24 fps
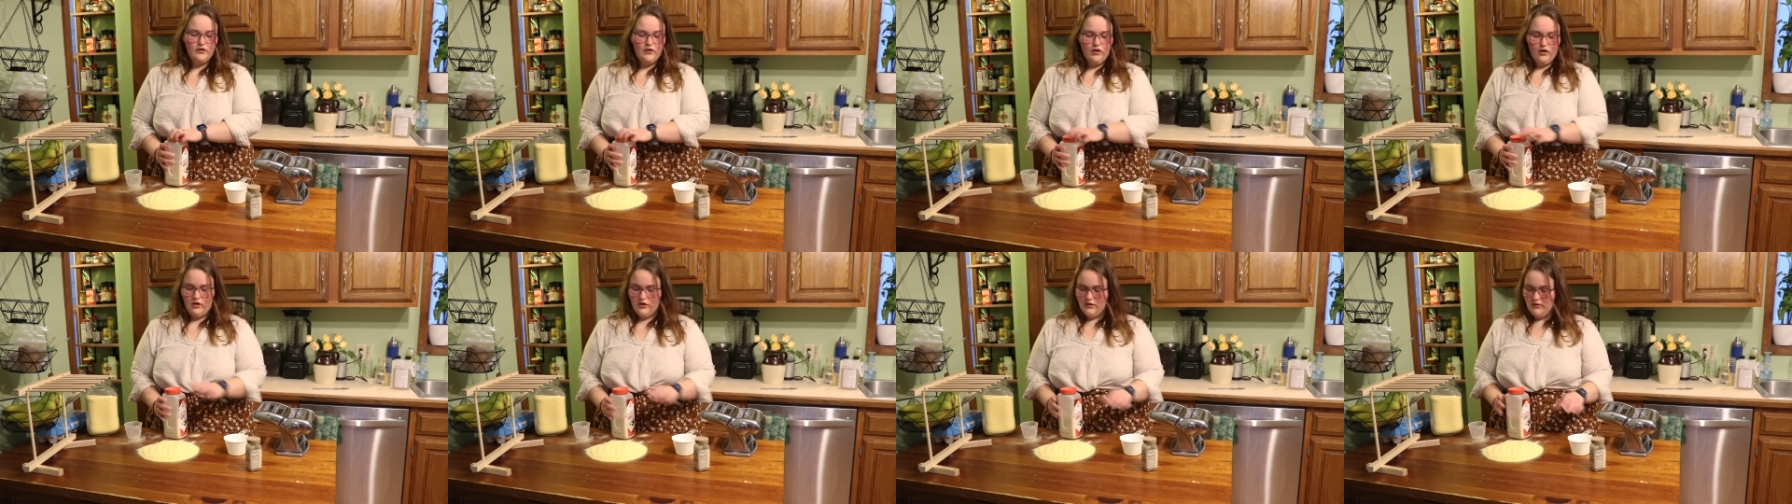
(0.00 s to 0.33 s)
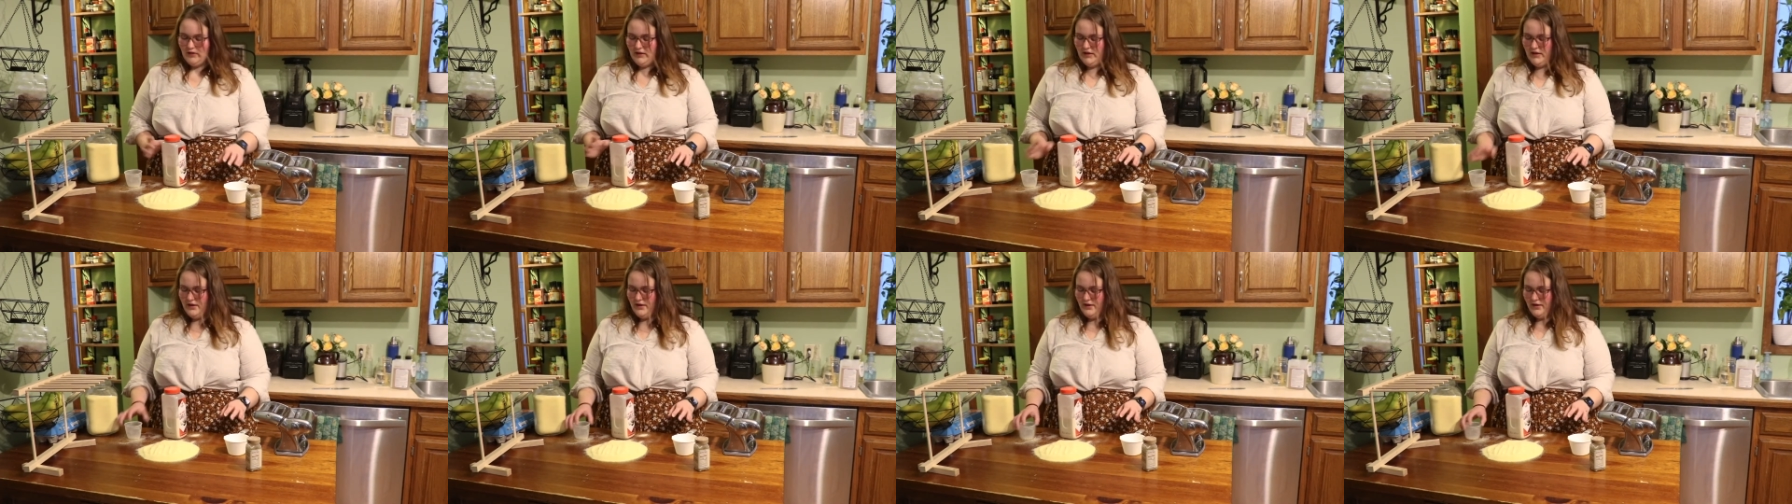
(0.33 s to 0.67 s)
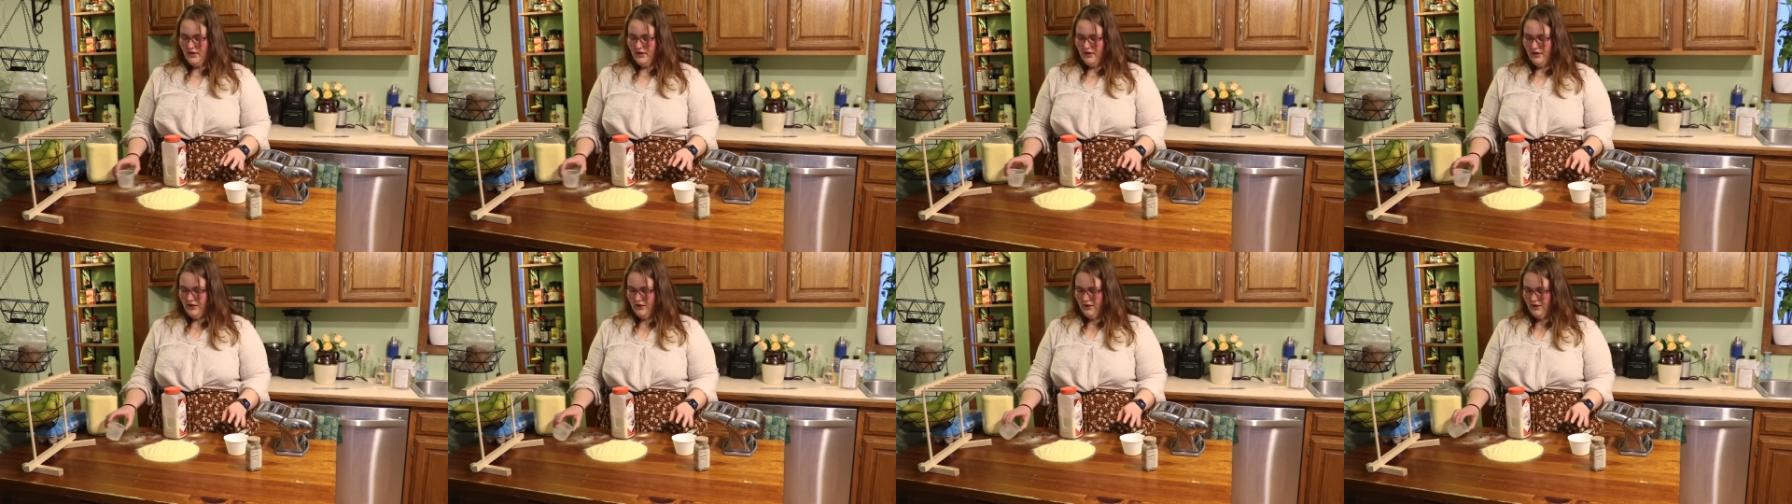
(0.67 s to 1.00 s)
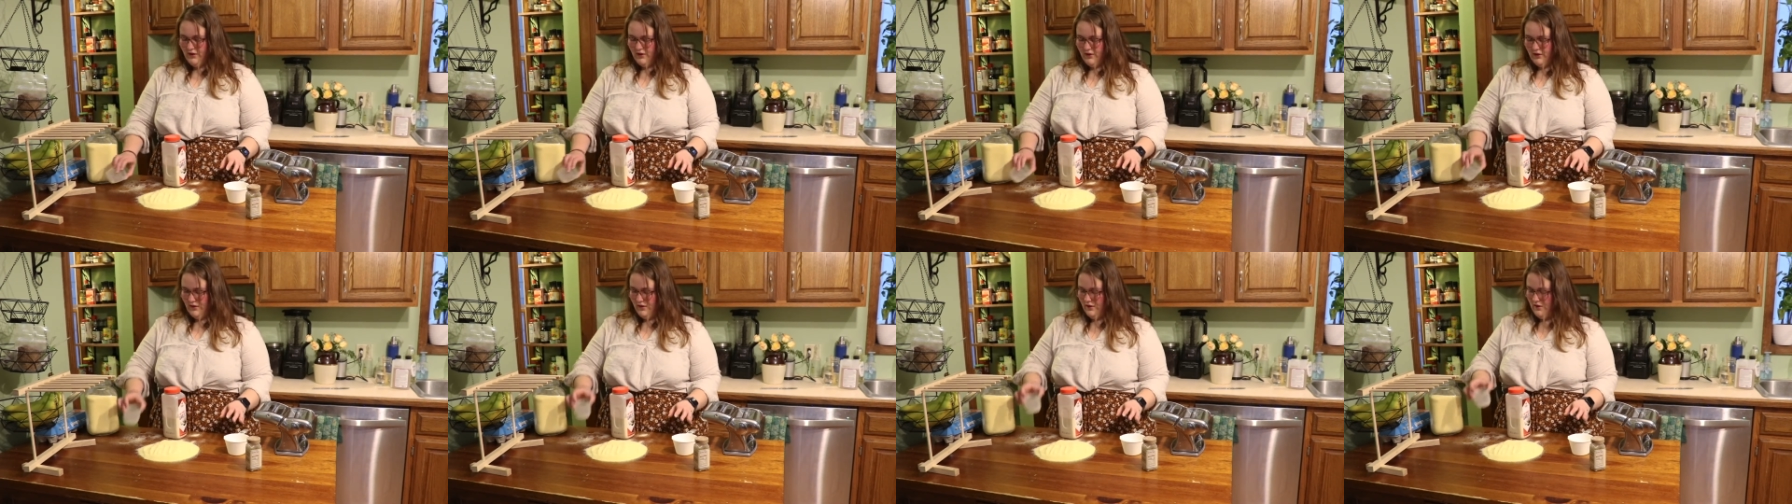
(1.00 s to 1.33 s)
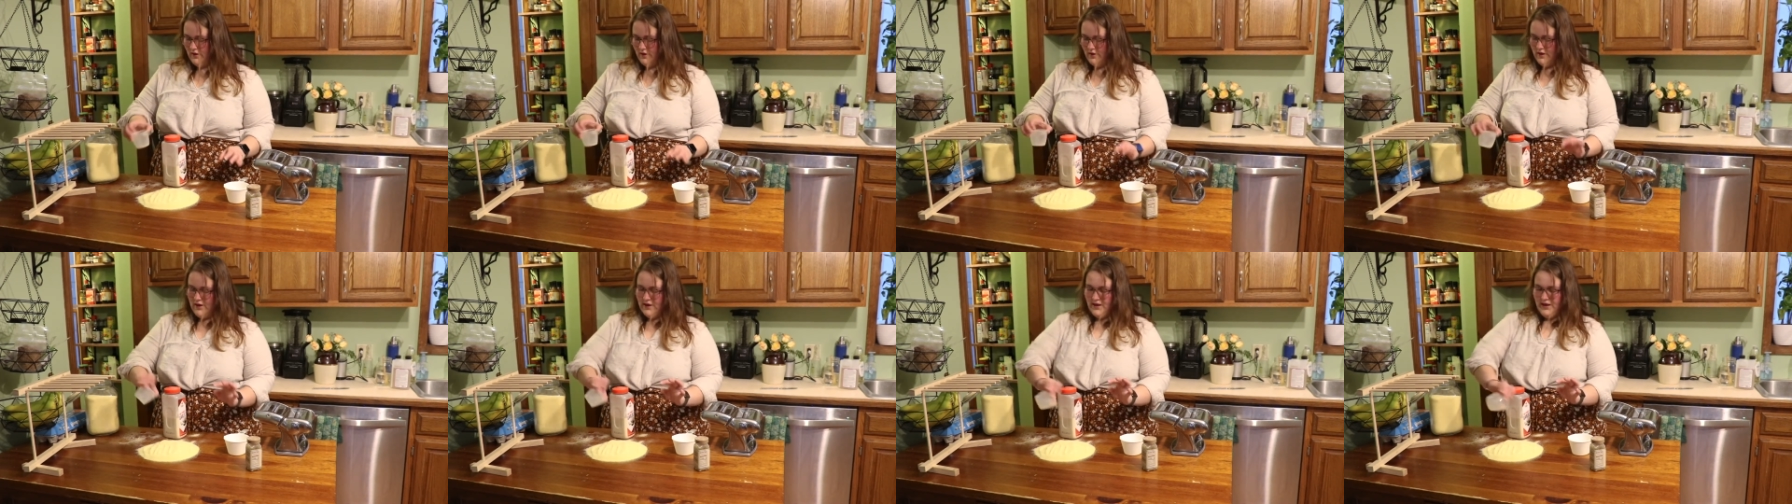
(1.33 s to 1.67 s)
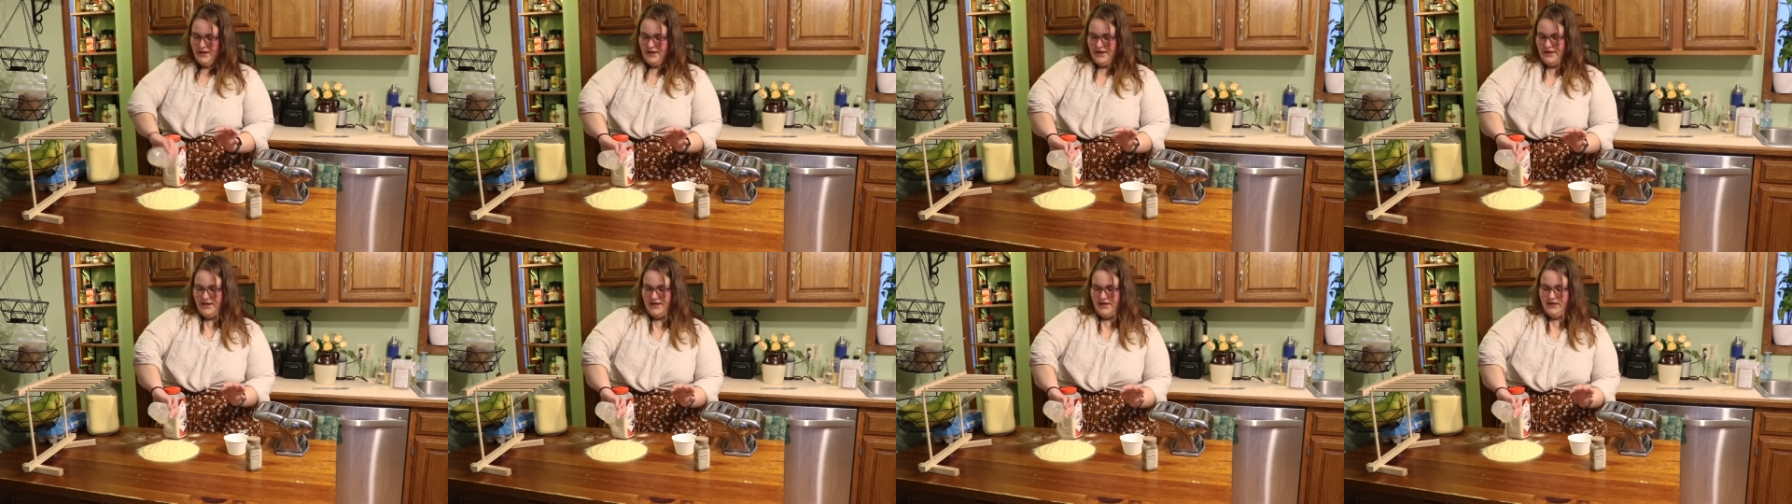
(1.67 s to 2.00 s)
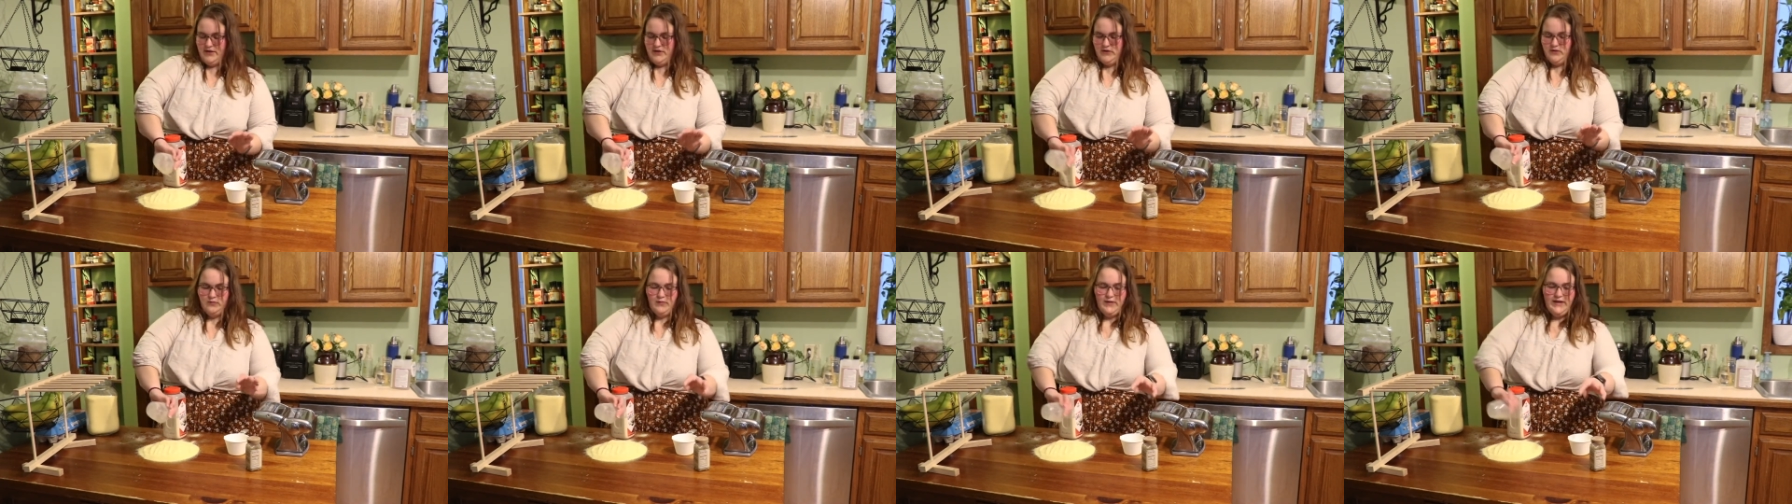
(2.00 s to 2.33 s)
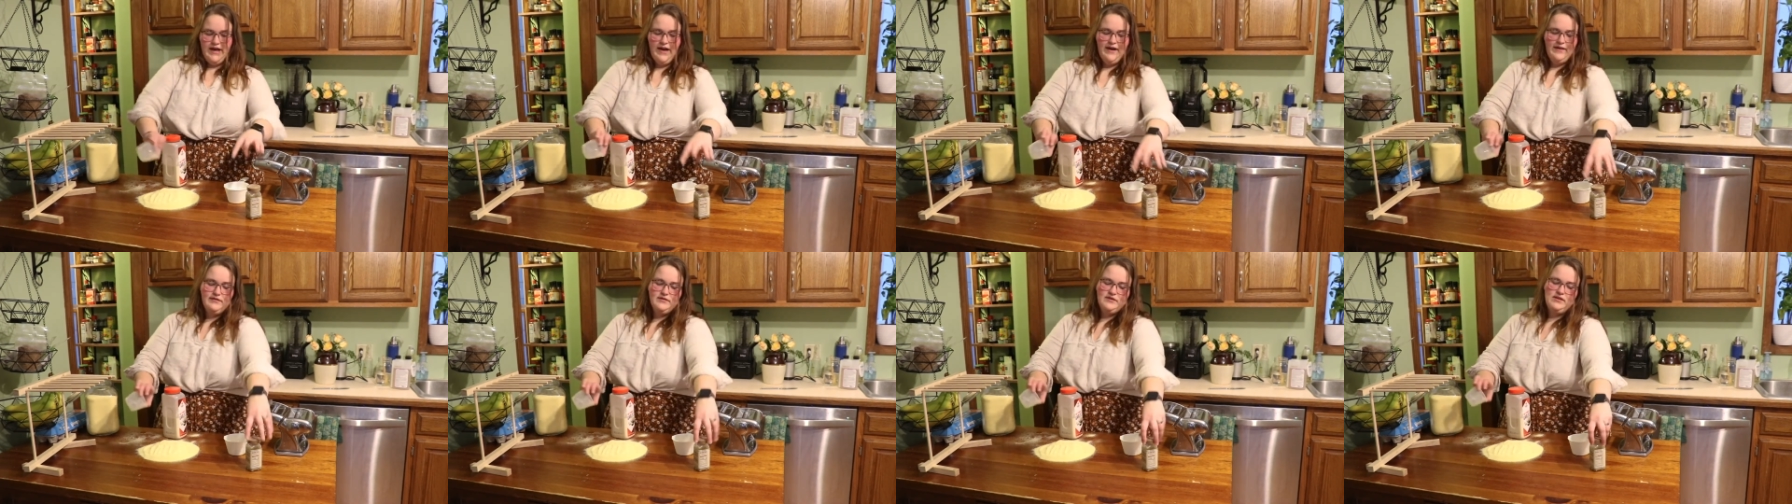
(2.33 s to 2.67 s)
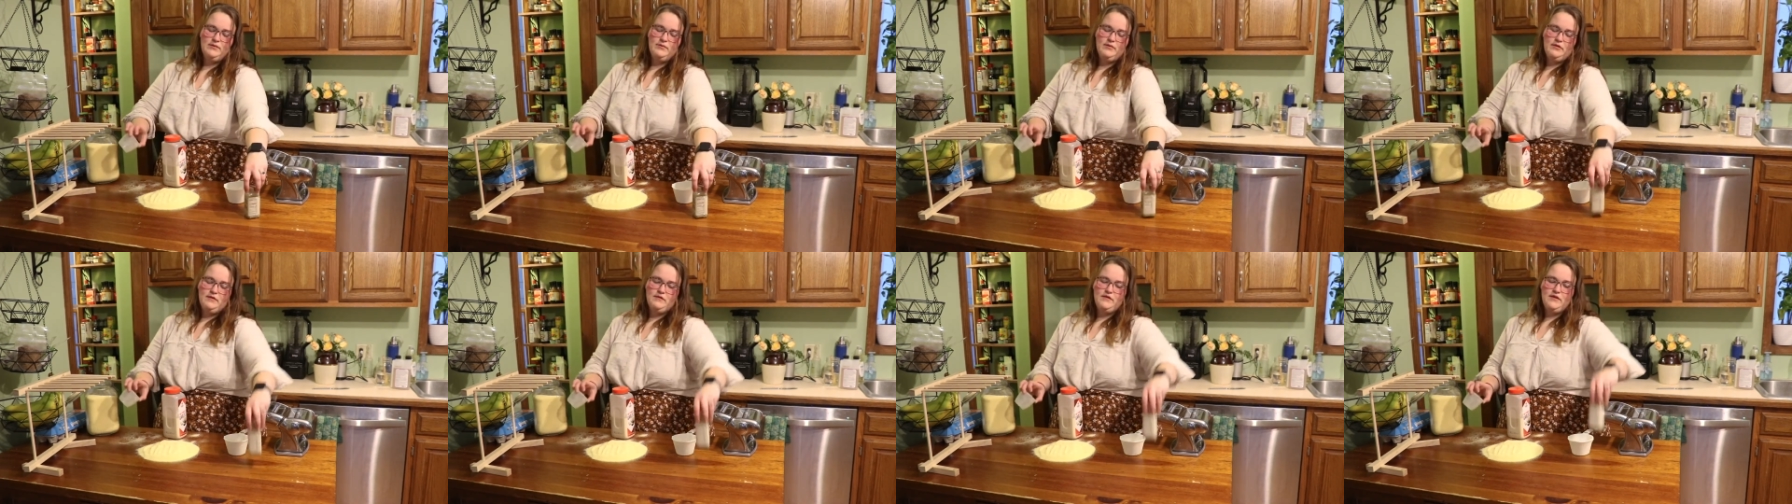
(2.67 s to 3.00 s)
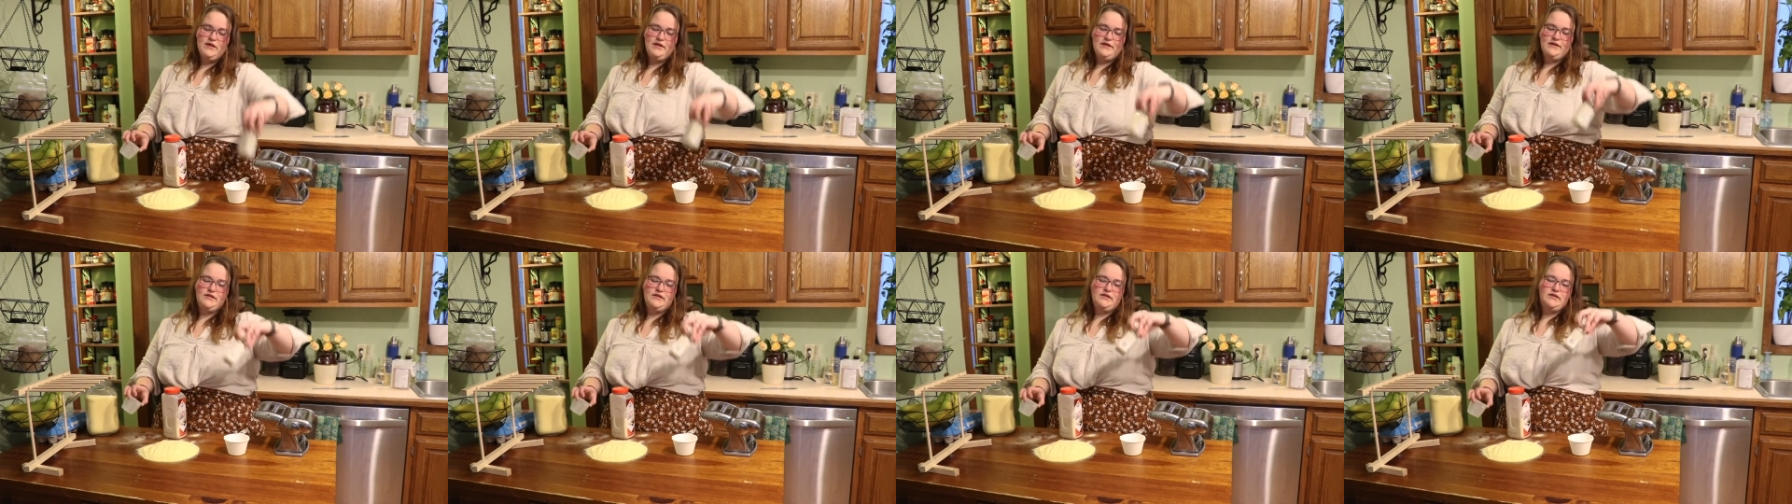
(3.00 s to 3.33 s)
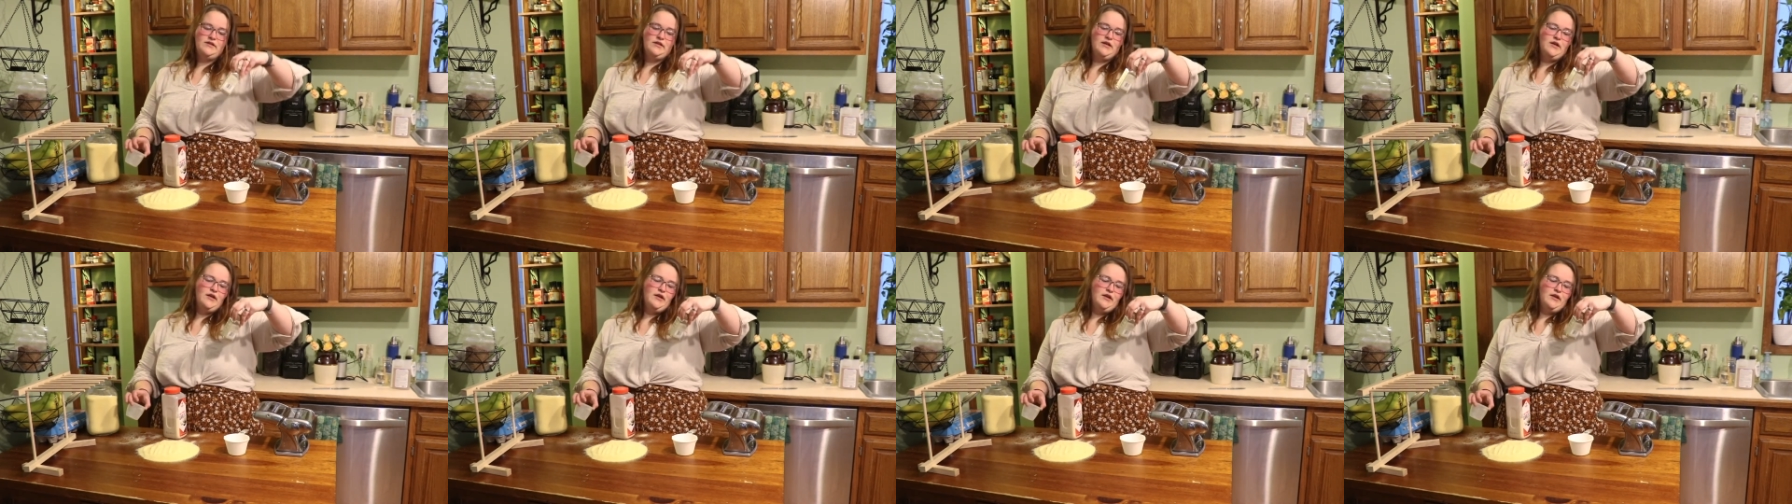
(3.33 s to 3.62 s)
garlic, and we have some of this